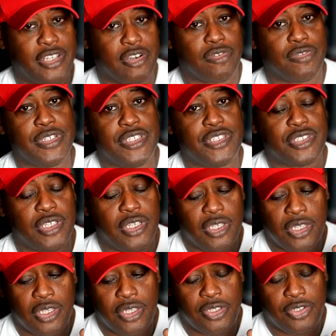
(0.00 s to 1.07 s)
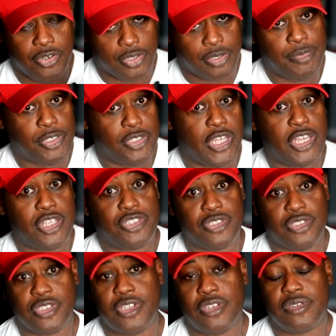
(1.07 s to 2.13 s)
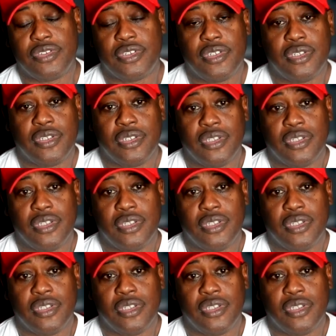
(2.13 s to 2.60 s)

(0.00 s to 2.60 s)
increase your communication skills.